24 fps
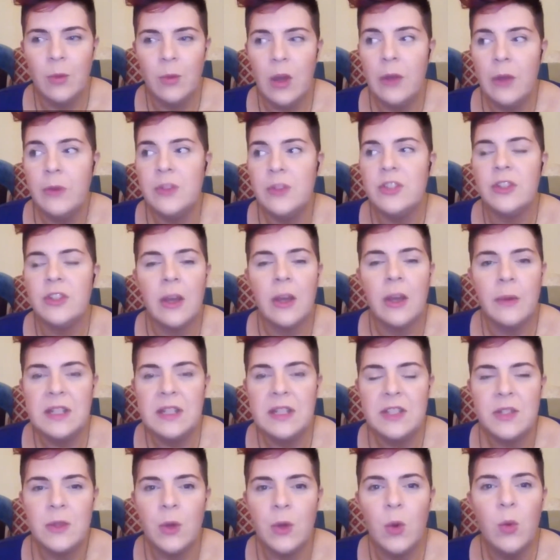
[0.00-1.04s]
Why would you go
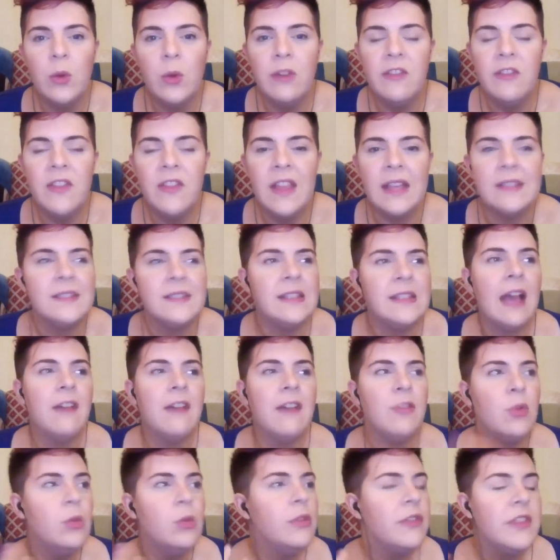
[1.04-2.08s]
into all of this and
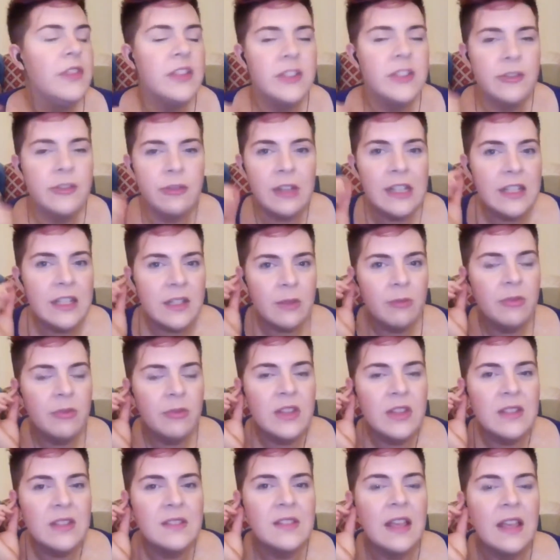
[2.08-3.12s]
have all of this freedom
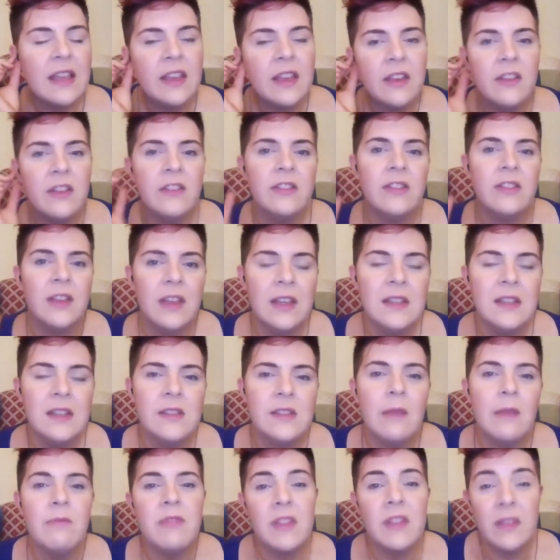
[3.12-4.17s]
for the sake of
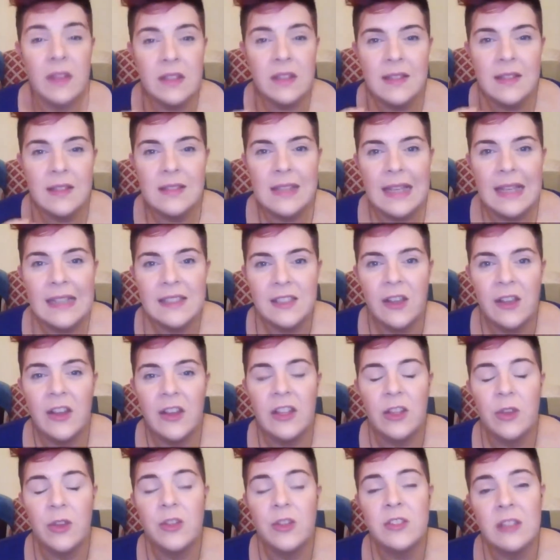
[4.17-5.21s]
something that doesn't excite
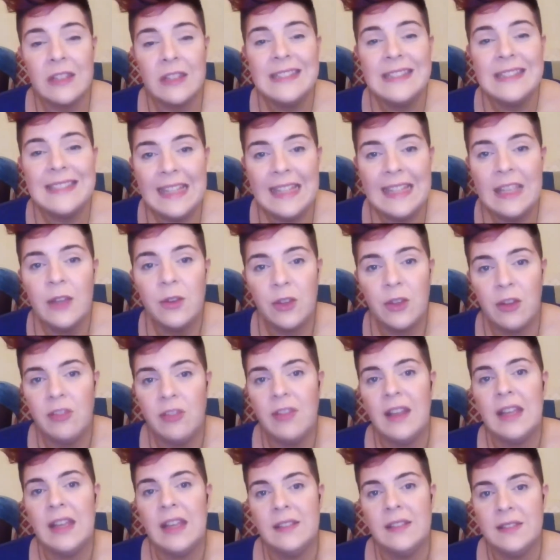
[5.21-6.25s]
you? Because I can see it on your
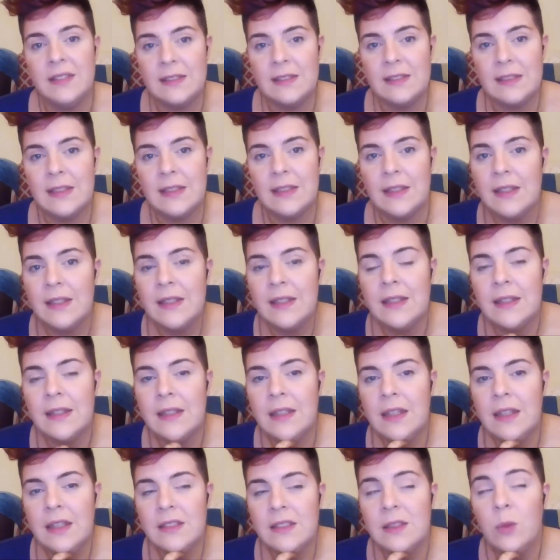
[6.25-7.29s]
face.
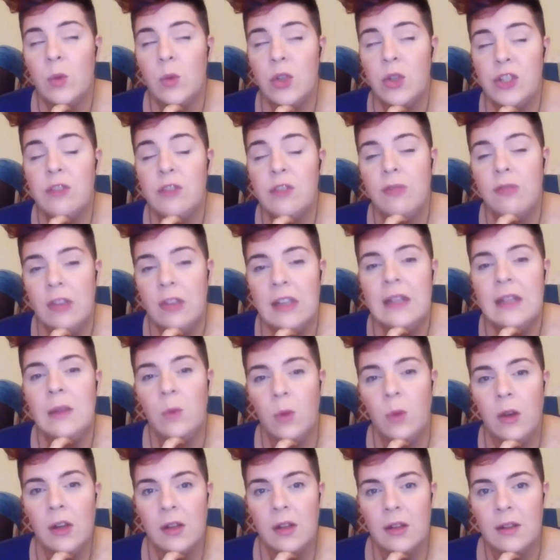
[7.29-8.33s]
I said, what do you really
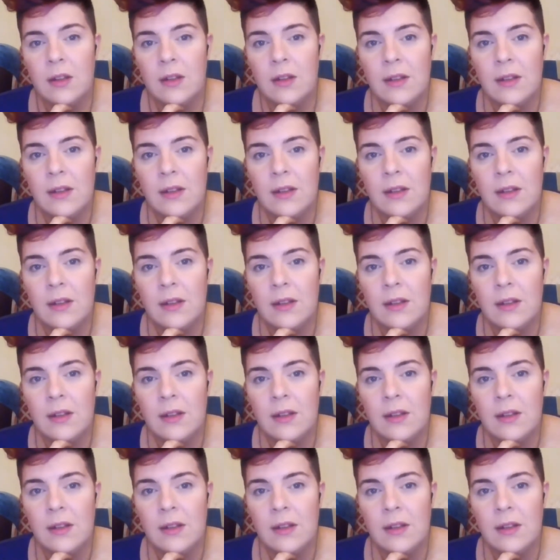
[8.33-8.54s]
want?